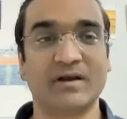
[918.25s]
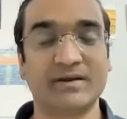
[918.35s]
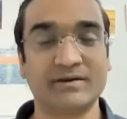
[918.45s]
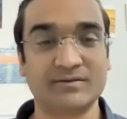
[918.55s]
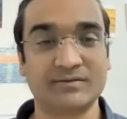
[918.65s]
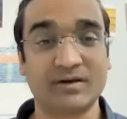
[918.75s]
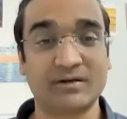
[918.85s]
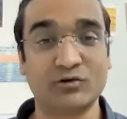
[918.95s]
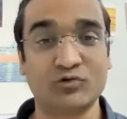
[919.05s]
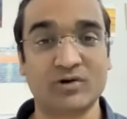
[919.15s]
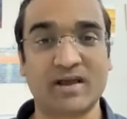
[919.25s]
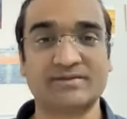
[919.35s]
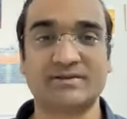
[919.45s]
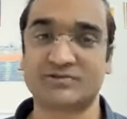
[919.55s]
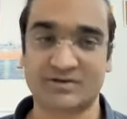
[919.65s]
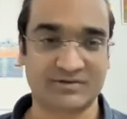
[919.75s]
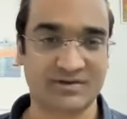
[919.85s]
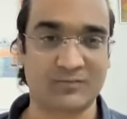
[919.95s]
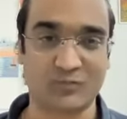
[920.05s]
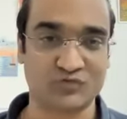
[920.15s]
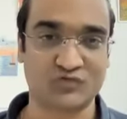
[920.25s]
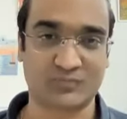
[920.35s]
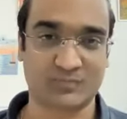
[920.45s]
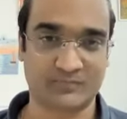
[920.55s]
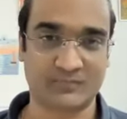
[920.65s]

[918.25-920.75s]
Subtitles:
It neutralizes stress hormones.